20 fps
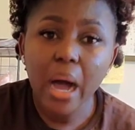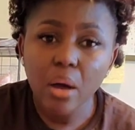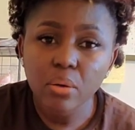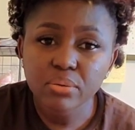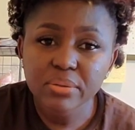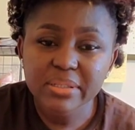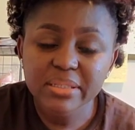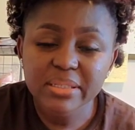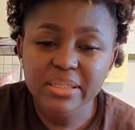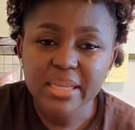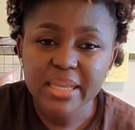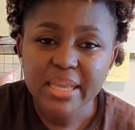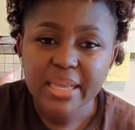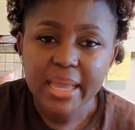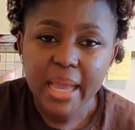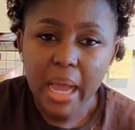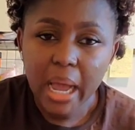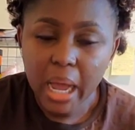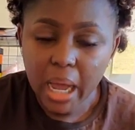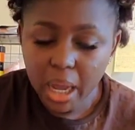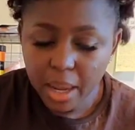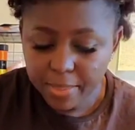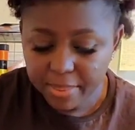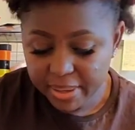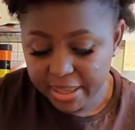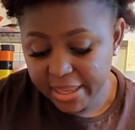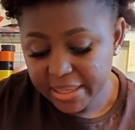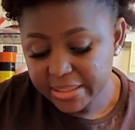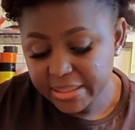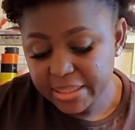out,
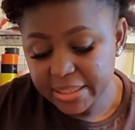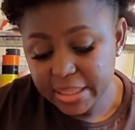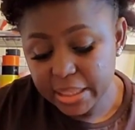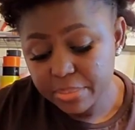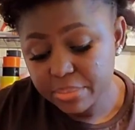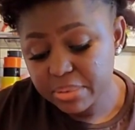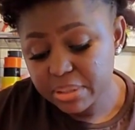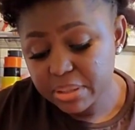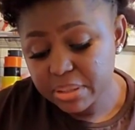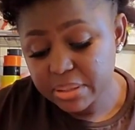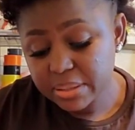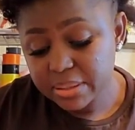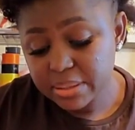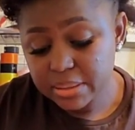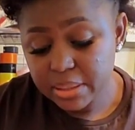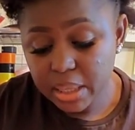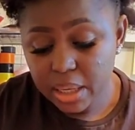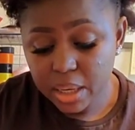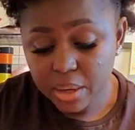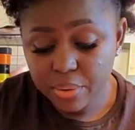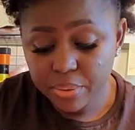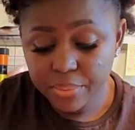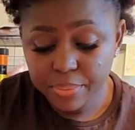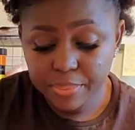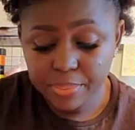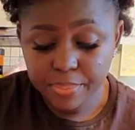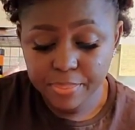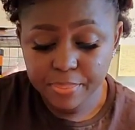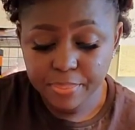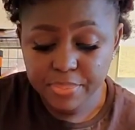like the name
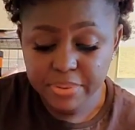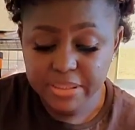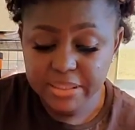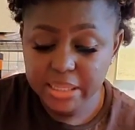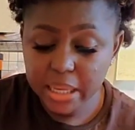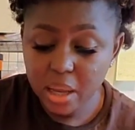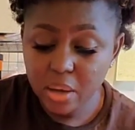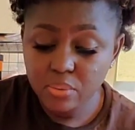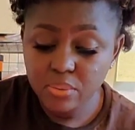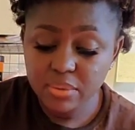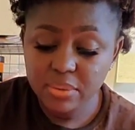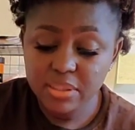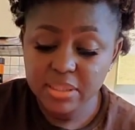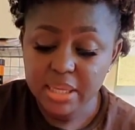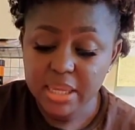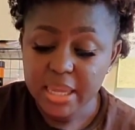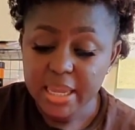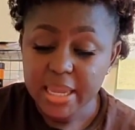sounds.